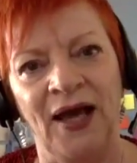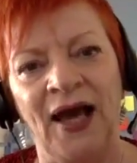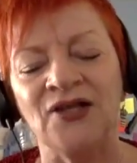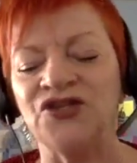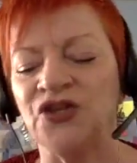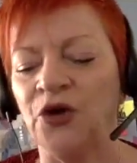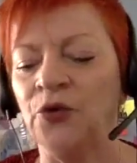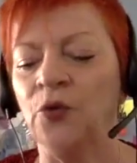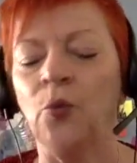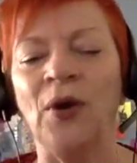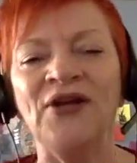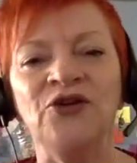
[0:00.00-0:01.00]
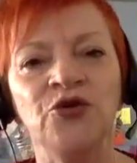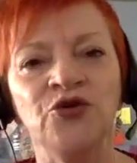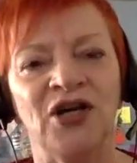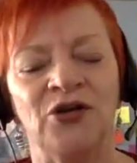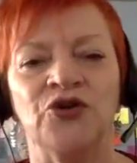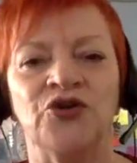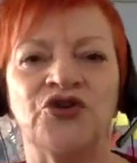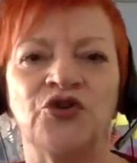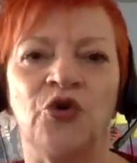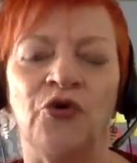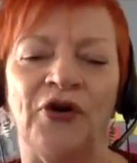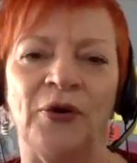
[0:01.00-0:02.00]
So when you tell your
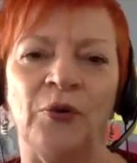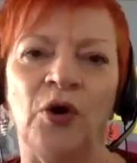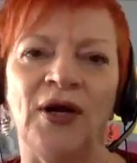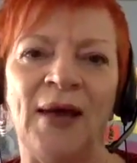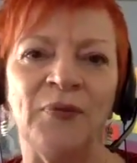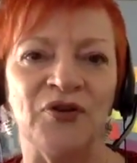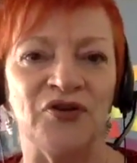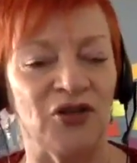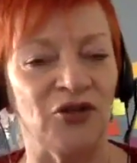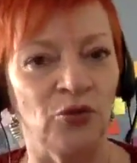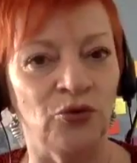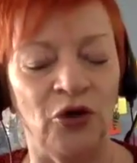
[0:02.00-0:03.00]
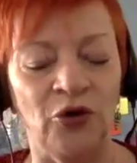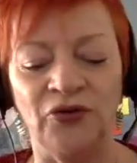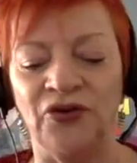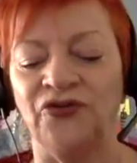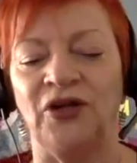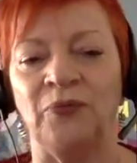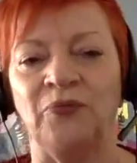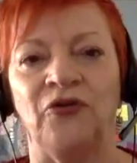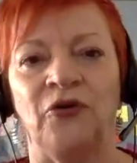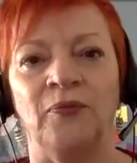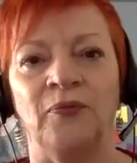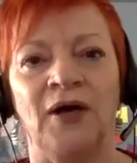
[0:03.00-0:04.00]
story, what happens, and you'll know this, Deb,
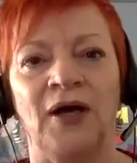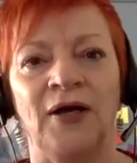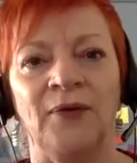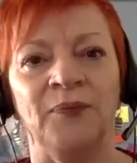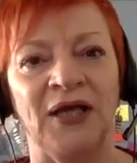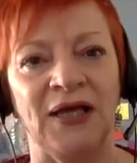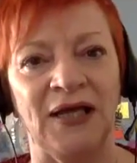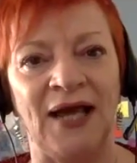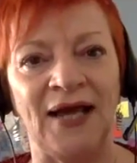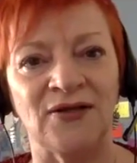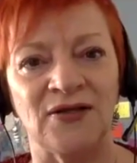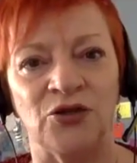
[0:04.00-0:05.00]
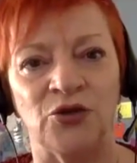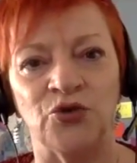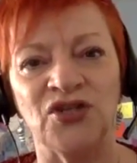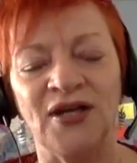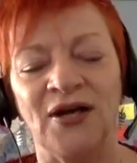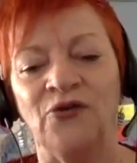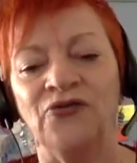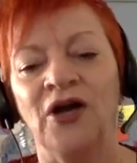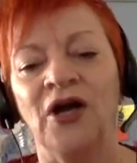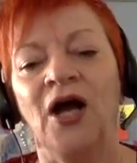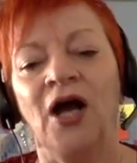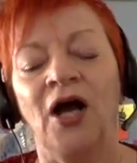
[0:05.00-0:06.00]
from being an actor yourself,
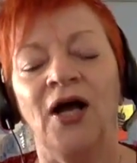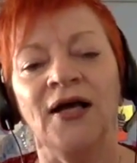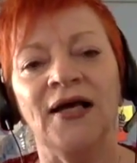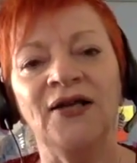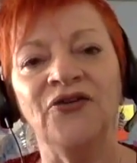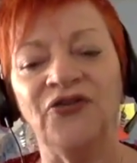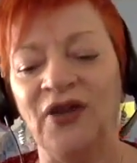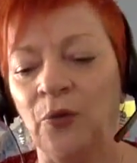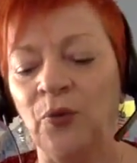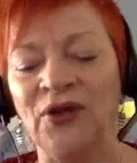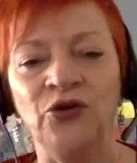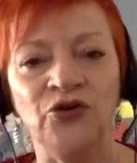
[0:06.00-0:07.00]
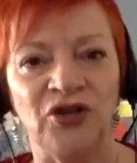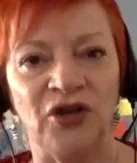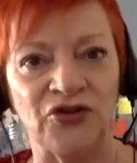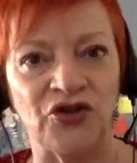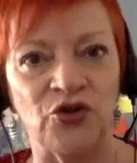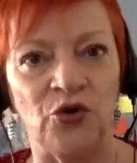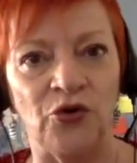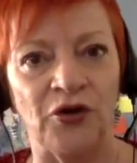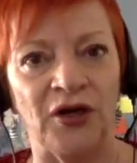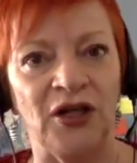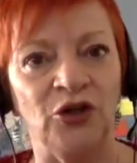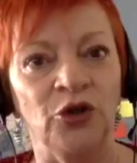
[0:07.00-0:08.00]
is that when you tell the
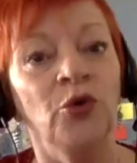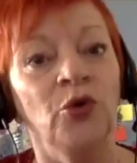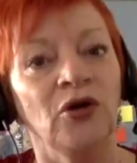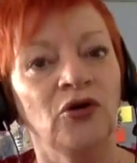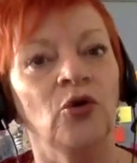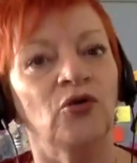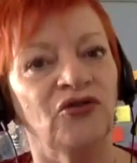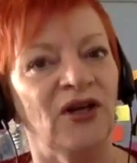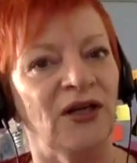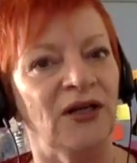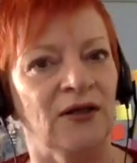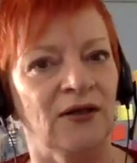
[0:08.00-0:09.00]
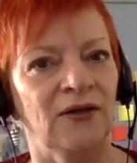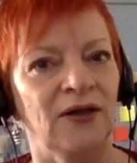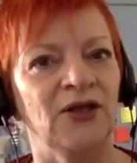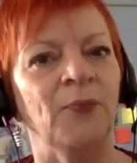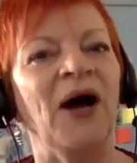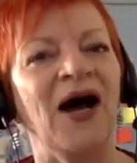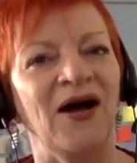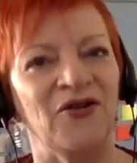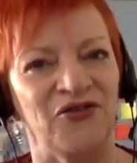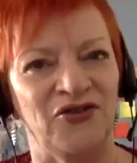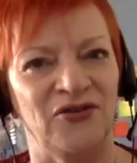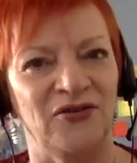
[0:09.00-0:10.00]
story, you're telling it in the
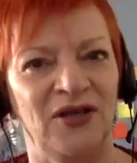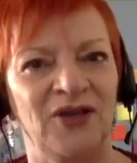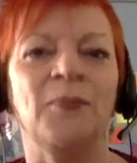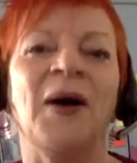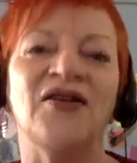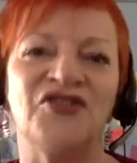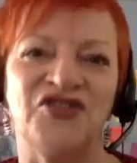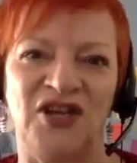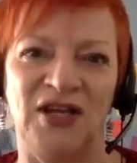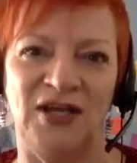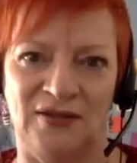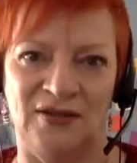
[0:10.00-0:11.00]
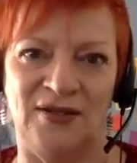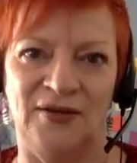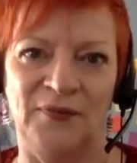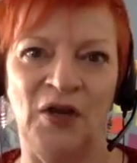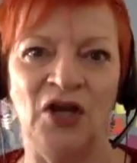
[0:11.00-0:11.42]
past tense.